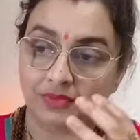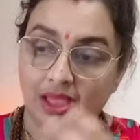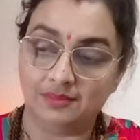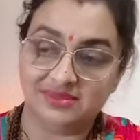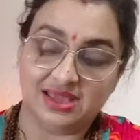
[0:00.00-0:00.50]

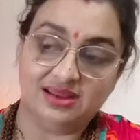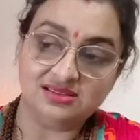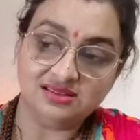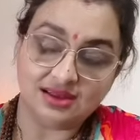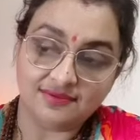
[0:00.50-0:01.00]
um, the
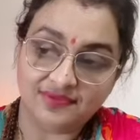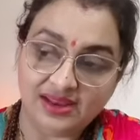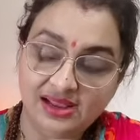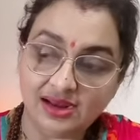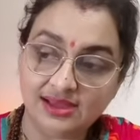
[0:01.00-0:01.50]
energy that i'm
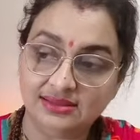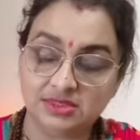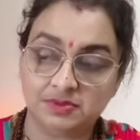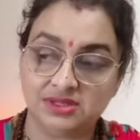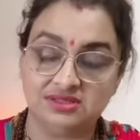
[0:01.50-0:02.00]
feeling like this
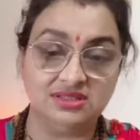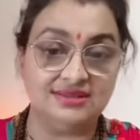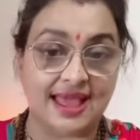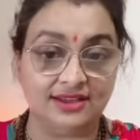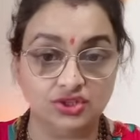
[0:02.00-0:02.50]
person is
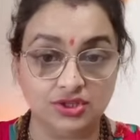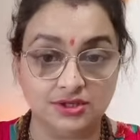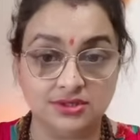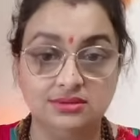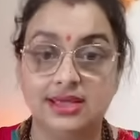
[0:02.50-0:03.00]

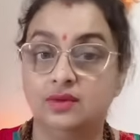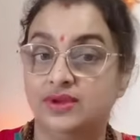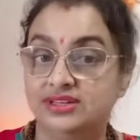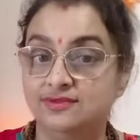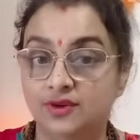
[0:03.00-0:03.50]
anxious they're
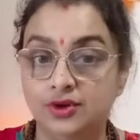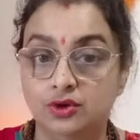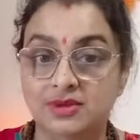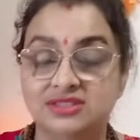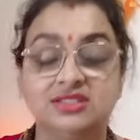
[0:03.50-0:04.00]
waiting for your
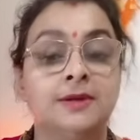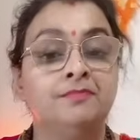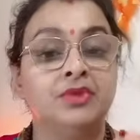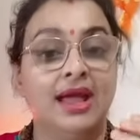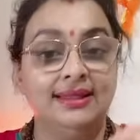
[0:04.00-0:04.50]
message
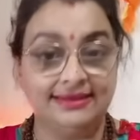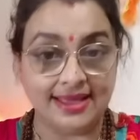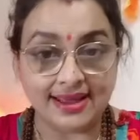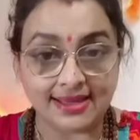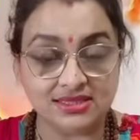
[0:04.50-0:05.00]
and they
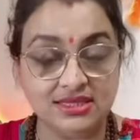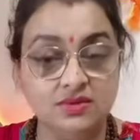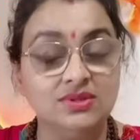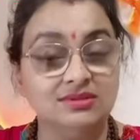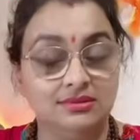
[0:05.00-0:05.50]
are actually
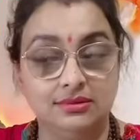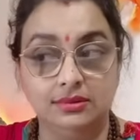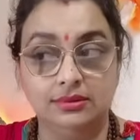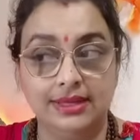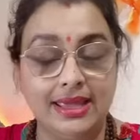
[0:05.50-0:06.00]
was
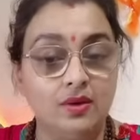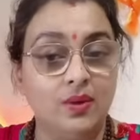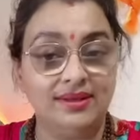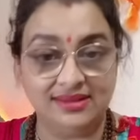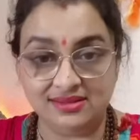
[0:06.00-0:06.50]
they
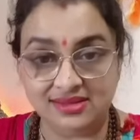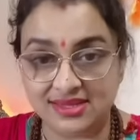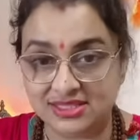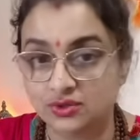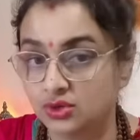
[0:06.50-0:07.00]
were thinking
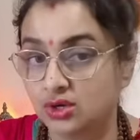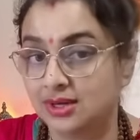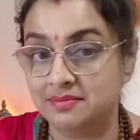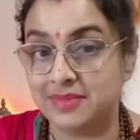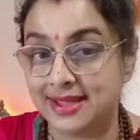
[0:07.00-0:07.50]
that you're gonna
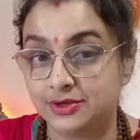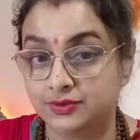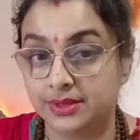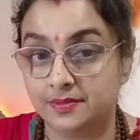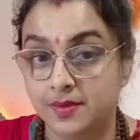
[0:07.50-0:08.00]
come back to
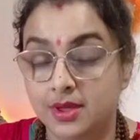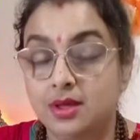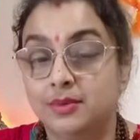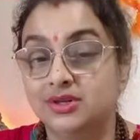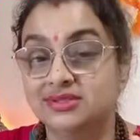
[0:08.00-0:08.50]
them
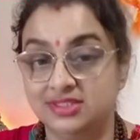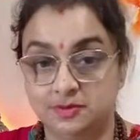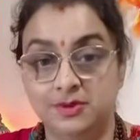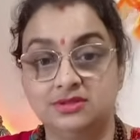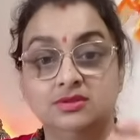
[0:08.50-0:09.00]
because this
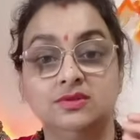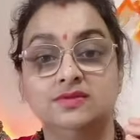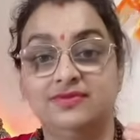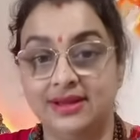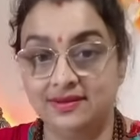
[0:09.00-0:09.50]
person was
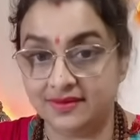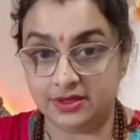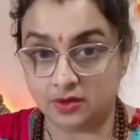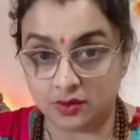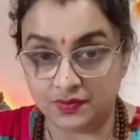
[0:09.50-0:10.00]
very very
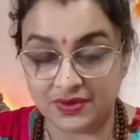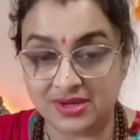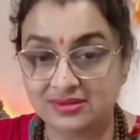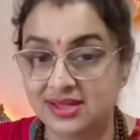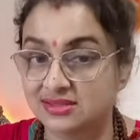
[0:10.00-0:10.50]

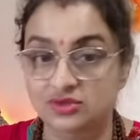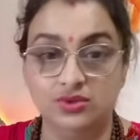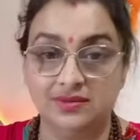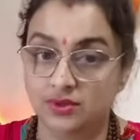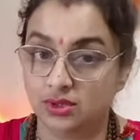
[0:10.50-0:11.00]
confident that you
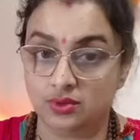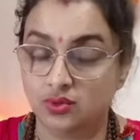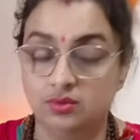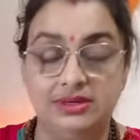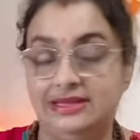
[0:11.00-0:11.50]
never gonna
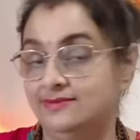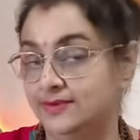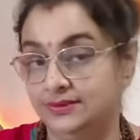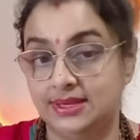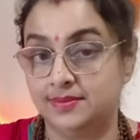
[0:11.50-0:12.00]
go leave
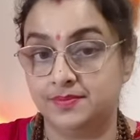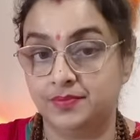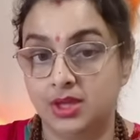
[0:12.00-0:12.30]
them